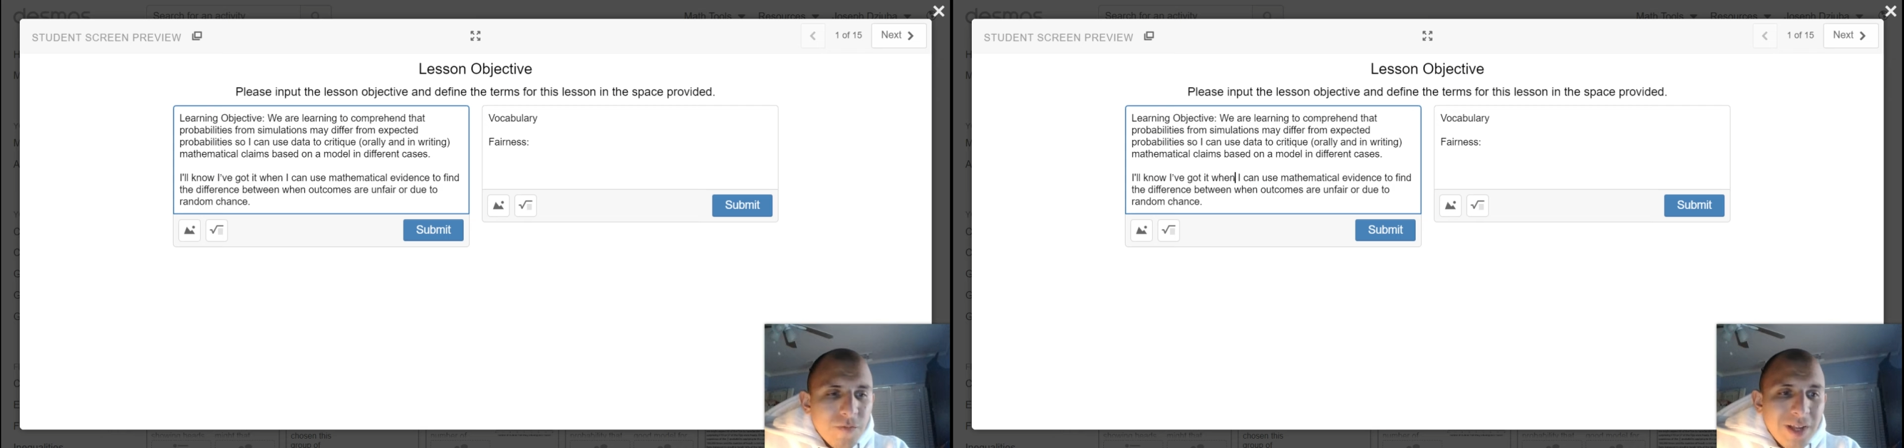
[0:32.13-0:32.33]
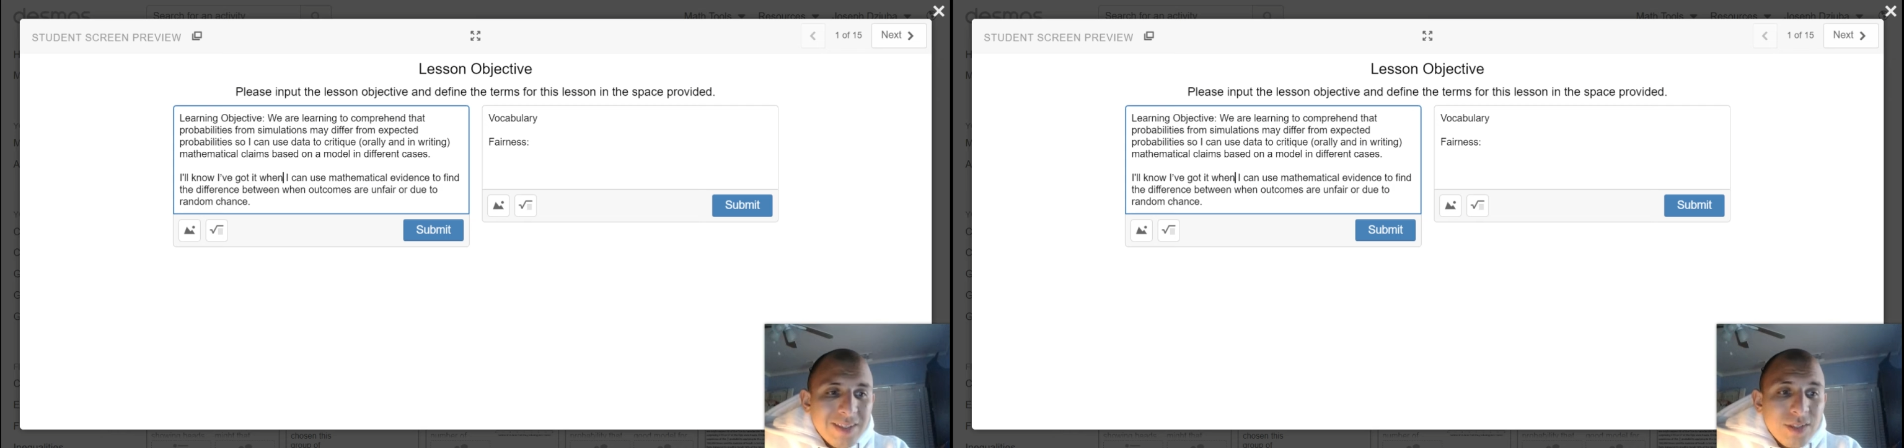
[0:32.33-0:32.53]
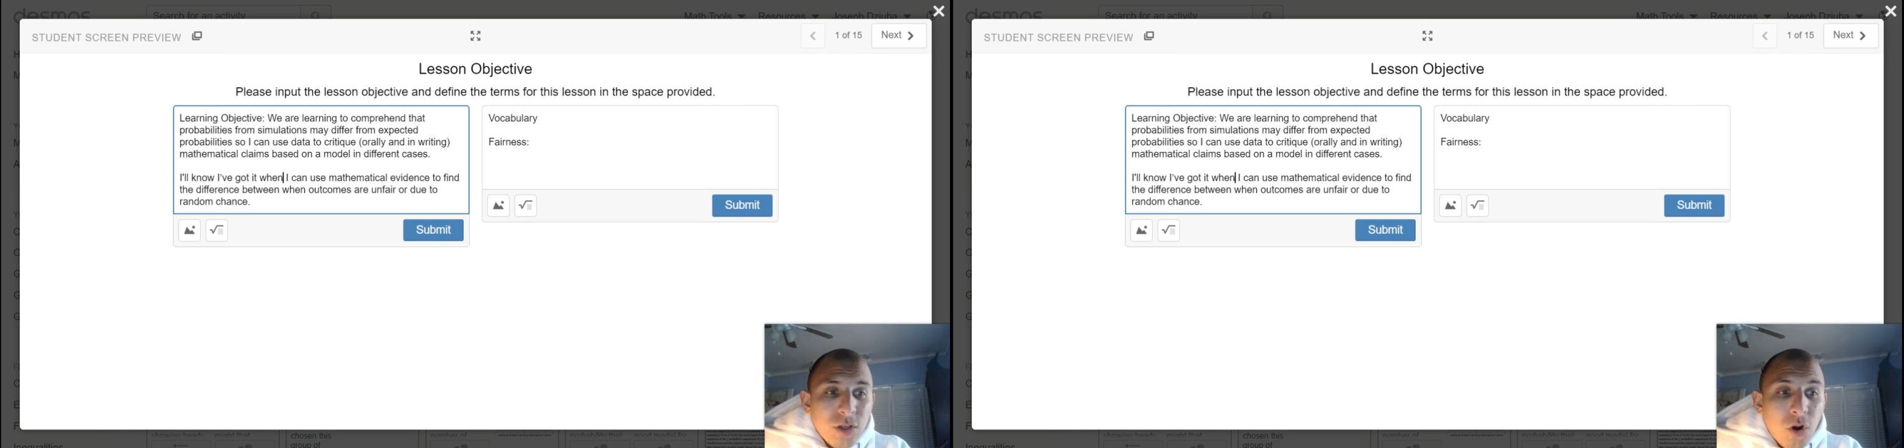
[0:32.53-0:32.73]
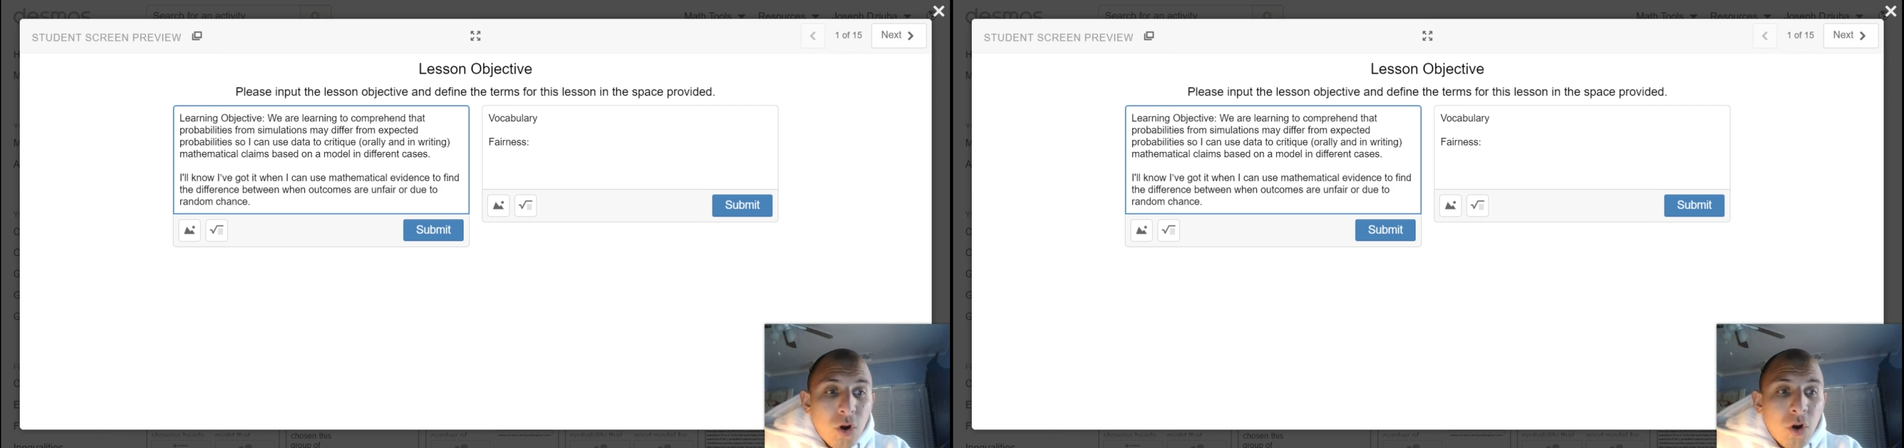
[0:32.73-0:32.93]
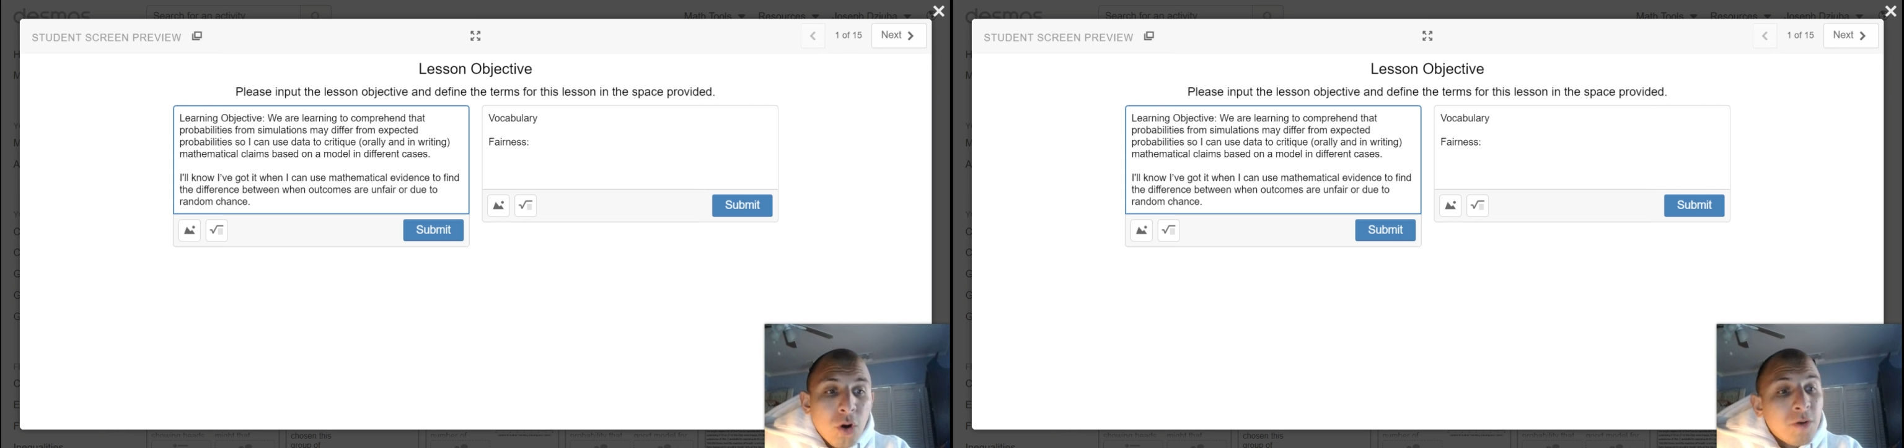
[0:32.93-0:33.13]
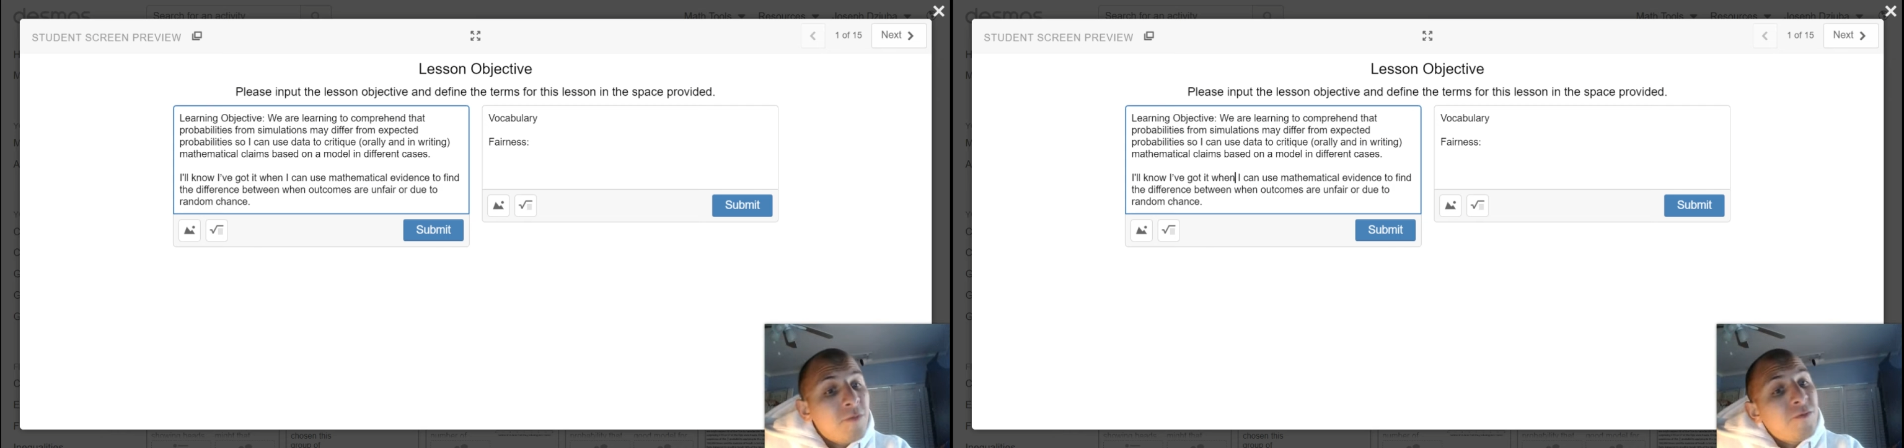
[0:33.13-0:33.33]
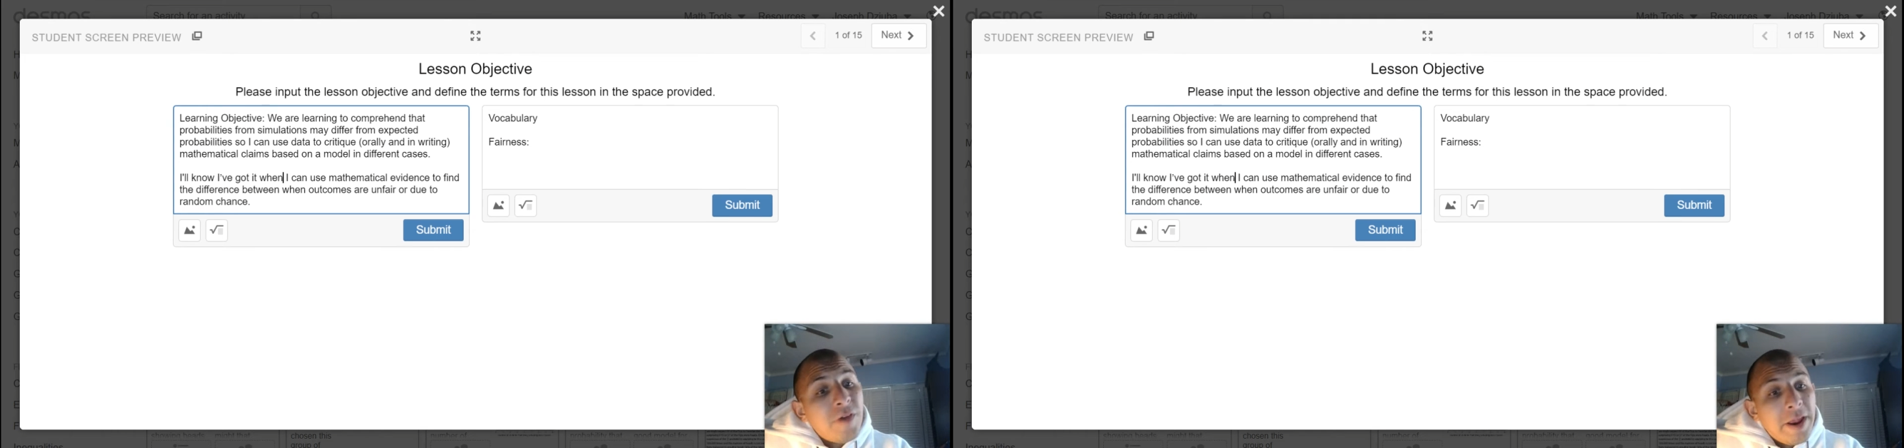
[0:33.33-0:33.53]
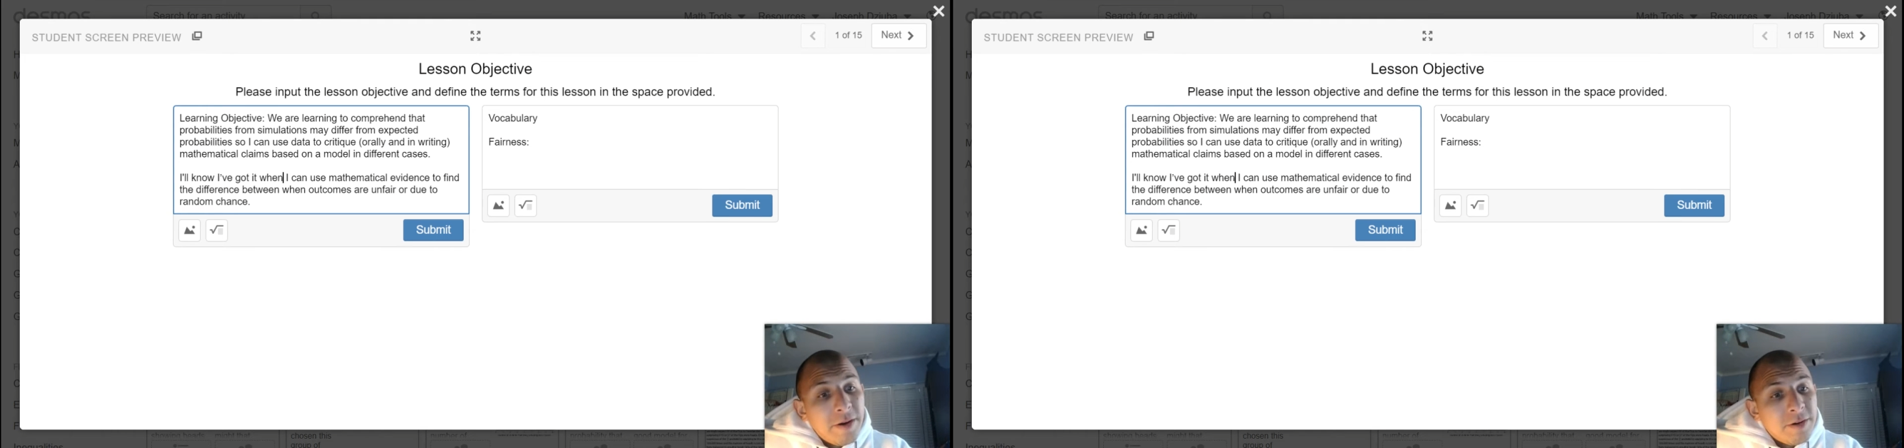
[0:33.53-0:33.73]
events are
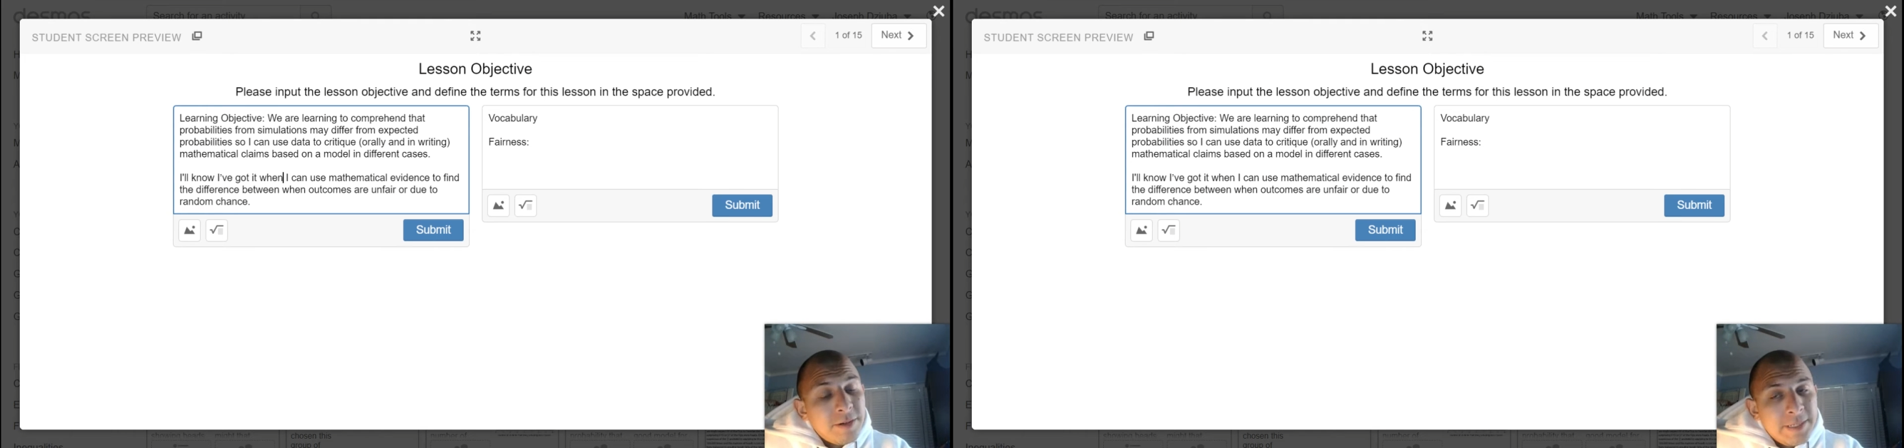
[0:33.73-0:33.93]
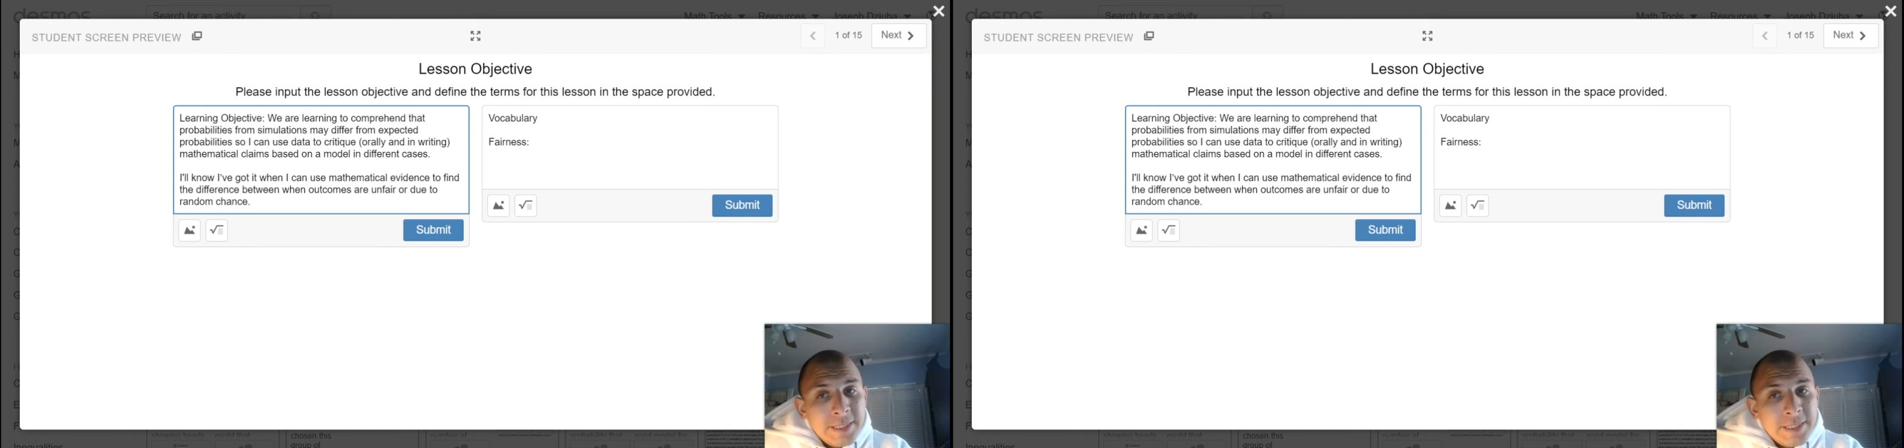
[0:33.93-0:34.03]
fair